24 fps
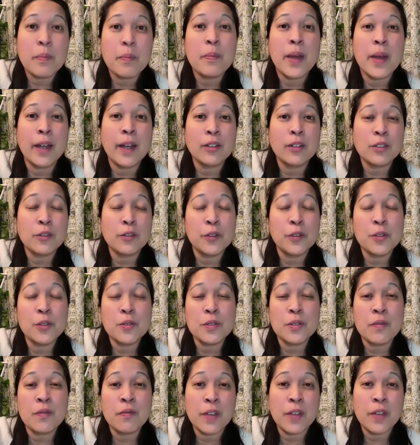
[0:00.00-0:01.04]
back to
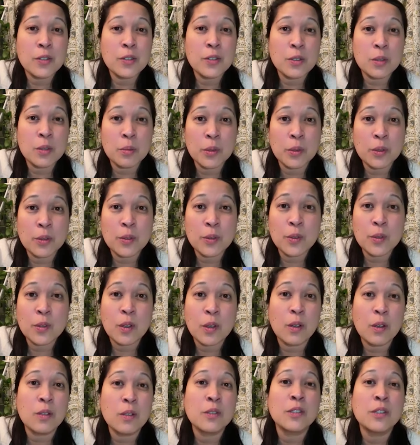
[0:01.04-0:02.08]
fruits and vegetables,
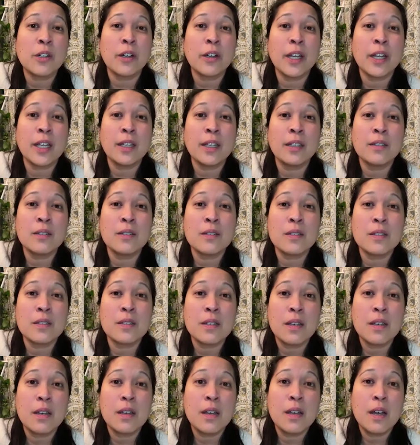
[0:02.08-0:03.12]
whole grains,
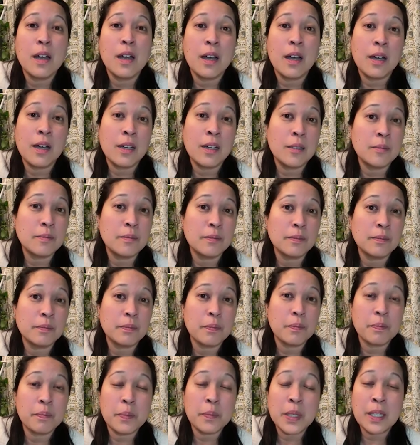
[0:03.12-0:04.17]

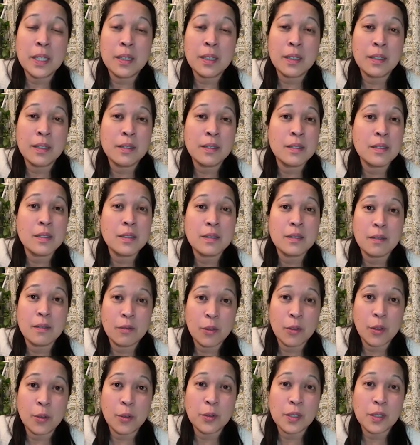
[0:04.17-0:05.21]
beans,
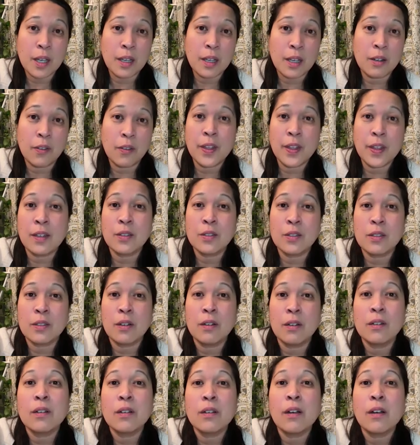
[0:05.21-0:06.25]
those kind of things
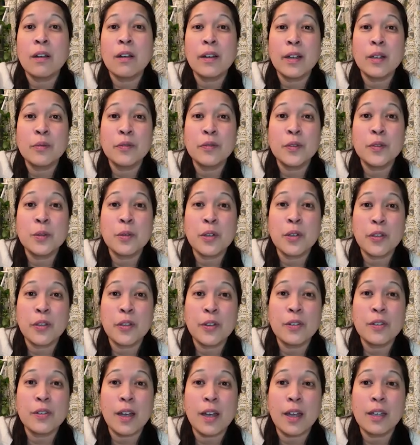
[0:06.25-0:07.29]
are helpful with
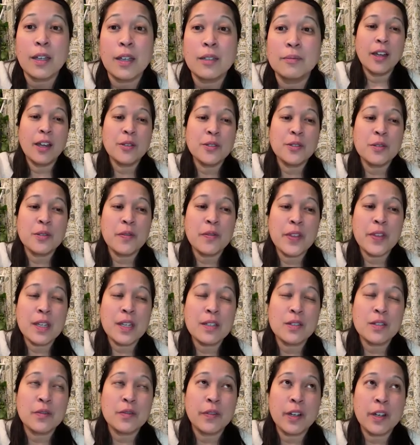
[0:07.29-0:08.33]
your diet. I also think
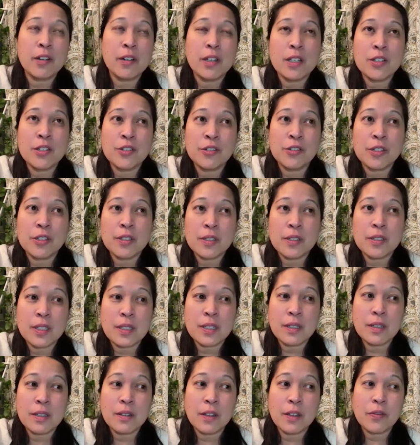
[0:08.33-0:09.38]
it's very
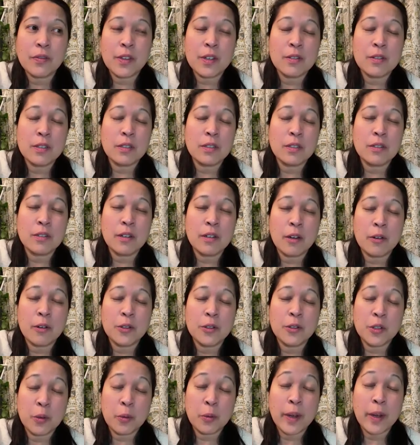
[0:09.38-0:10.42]
interesting that there's a
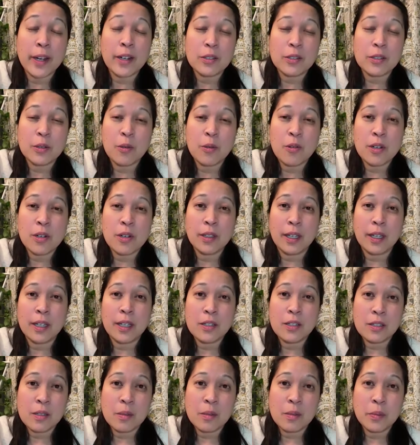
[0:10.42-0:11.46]
direct
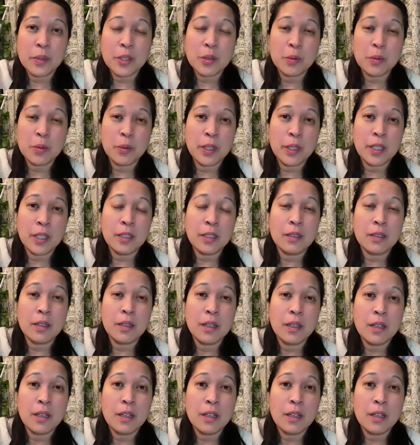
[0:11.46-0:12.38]
correlation between